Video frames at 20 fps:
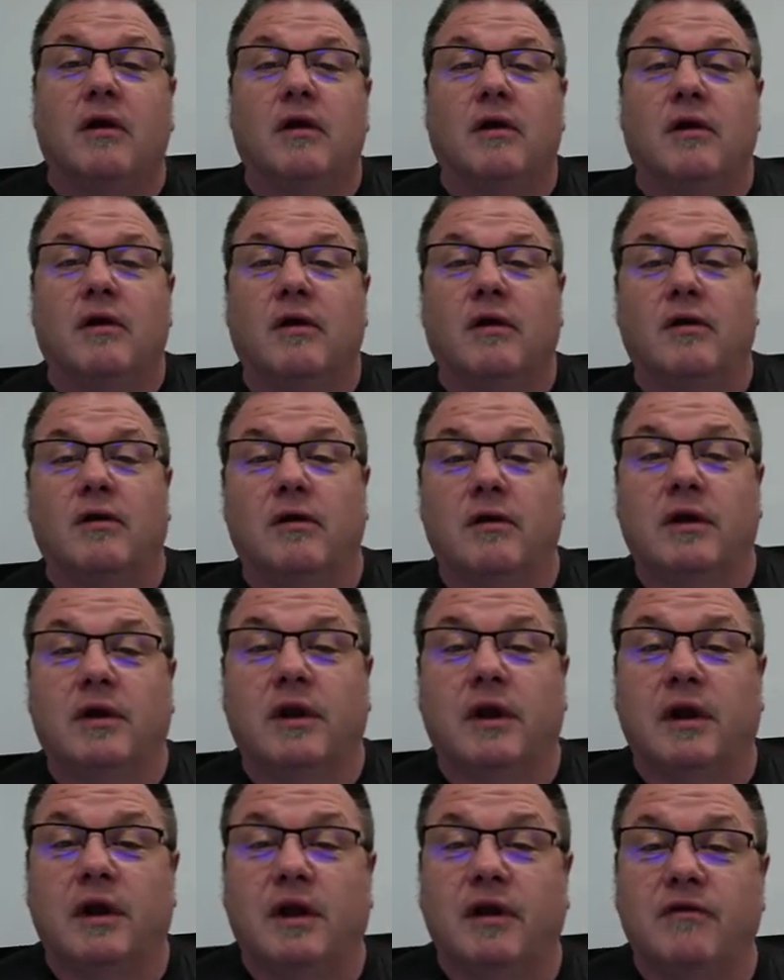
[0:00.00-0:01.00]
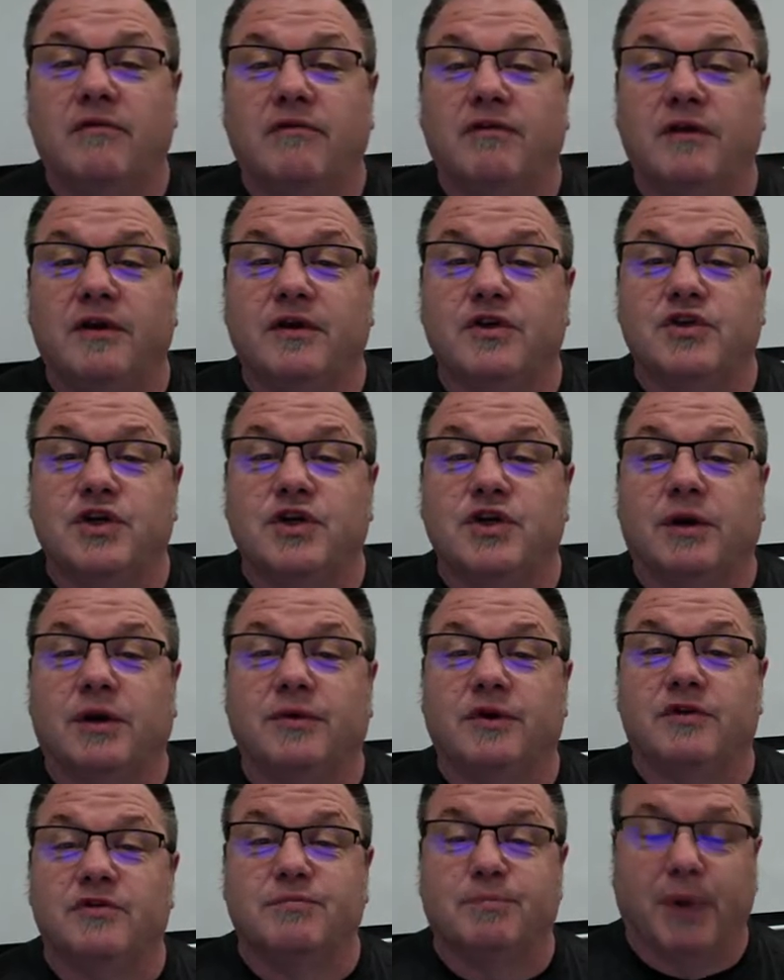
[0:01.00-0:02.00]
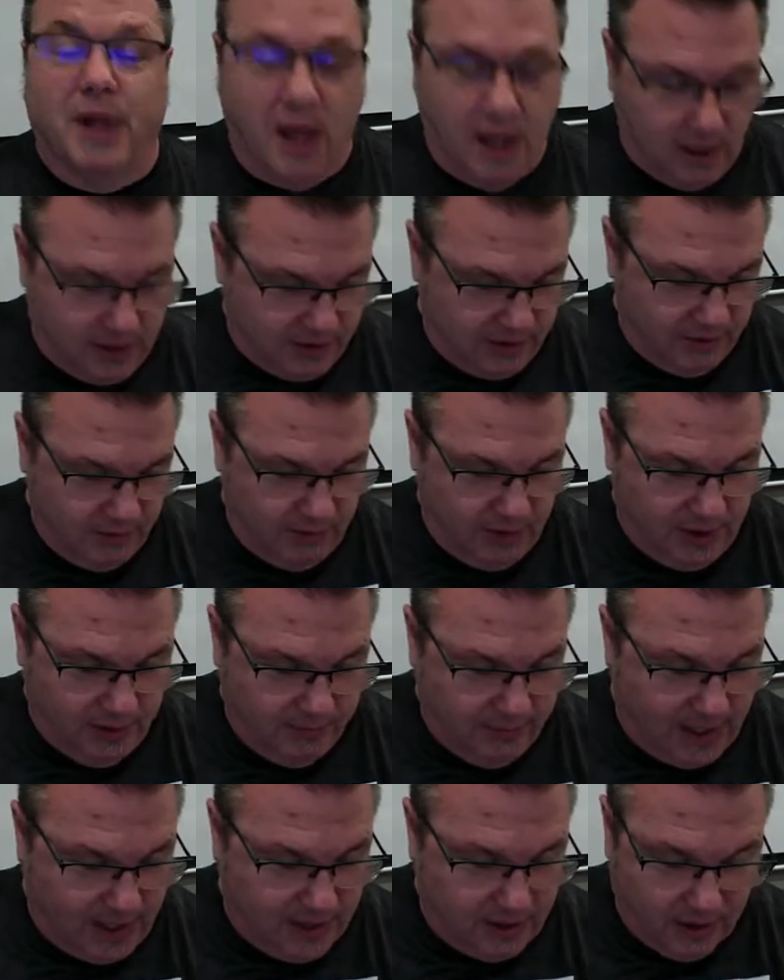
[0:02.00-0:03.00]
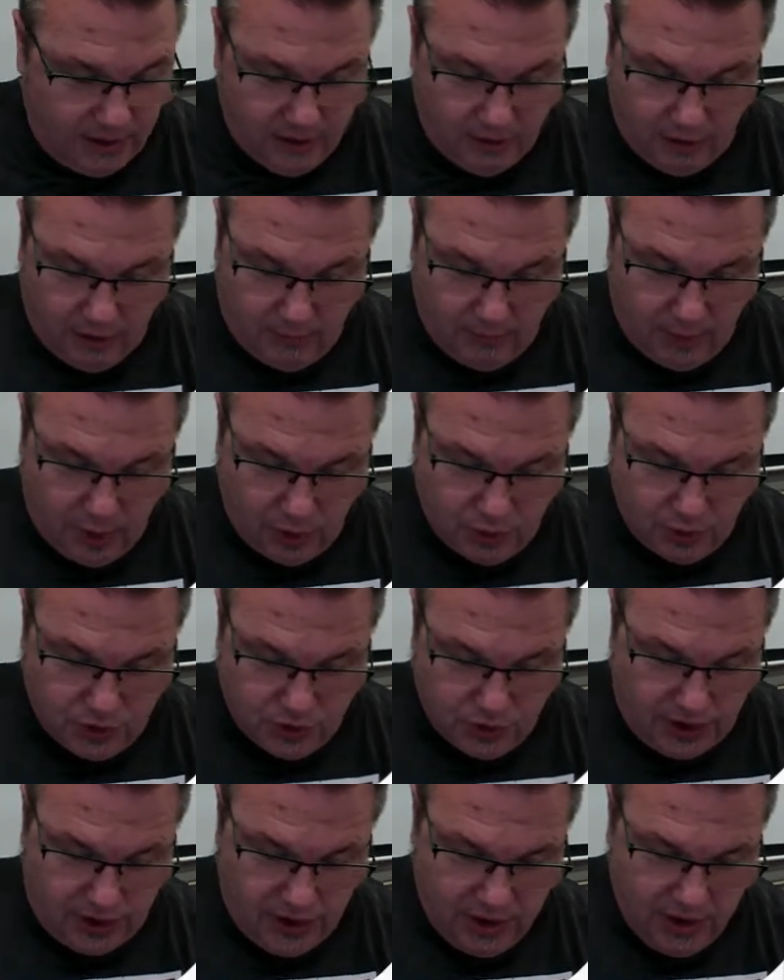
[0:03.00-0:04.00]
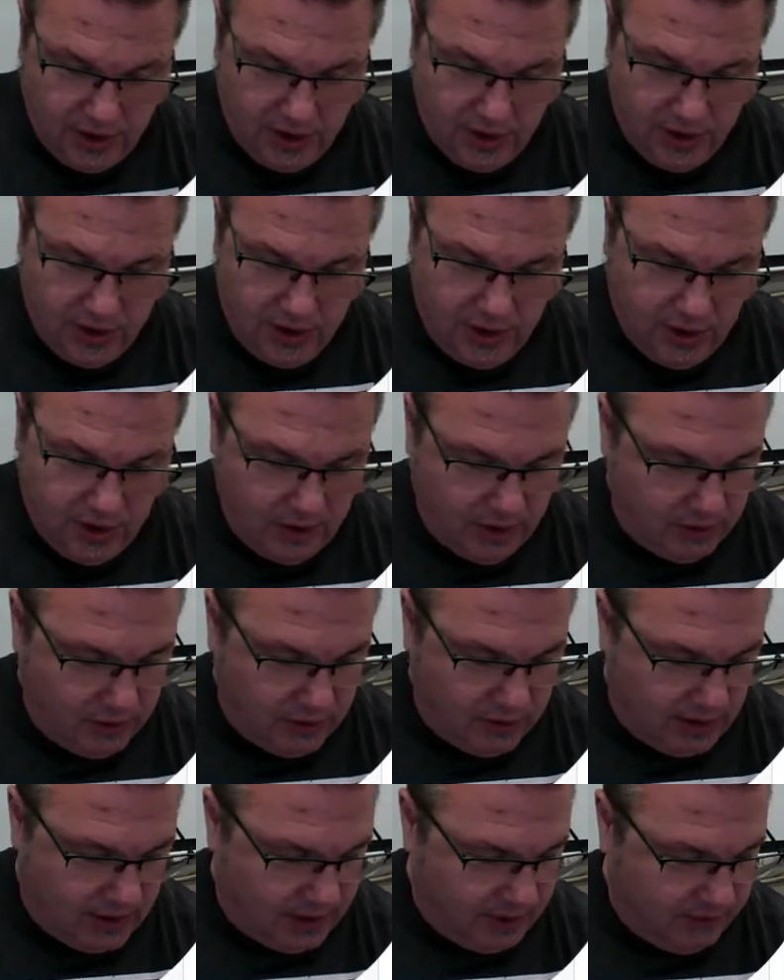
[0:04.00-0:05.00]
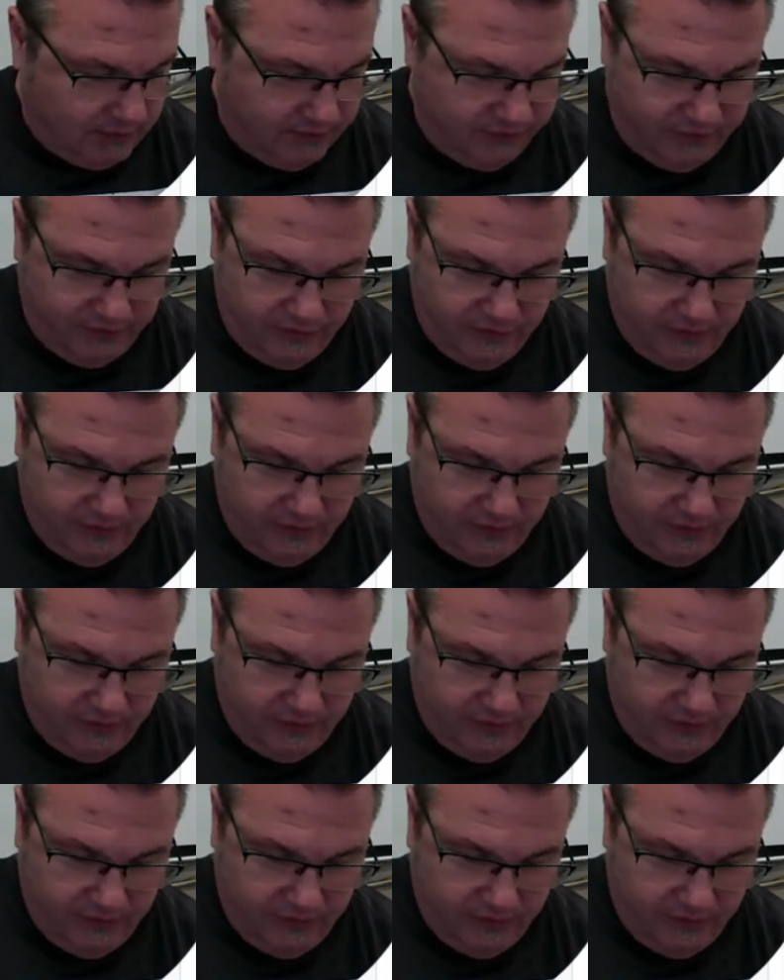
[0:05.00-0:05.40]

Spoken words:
Okay, finish up this block, and then we can make a little emoji here out of